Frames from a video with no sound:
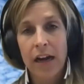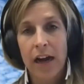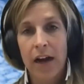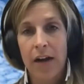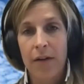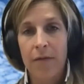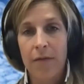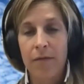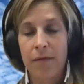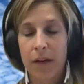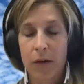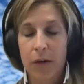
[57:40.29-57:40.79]

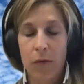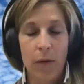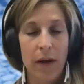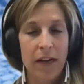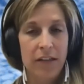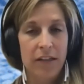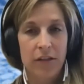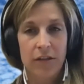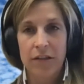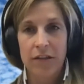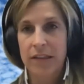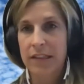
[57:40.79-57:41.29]
Um,
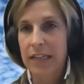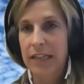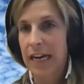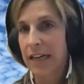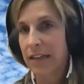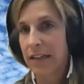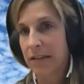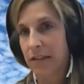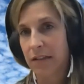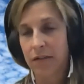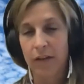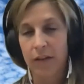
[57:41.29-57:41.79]
Western
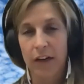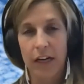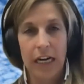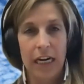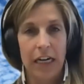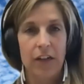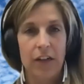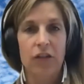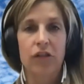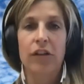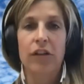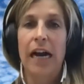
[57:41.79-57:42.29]
science is
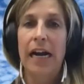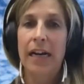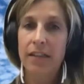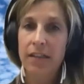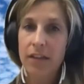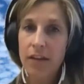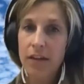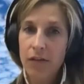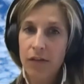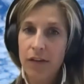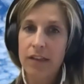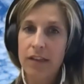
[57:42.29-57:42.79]
very
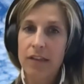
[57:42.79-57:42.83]
extractive,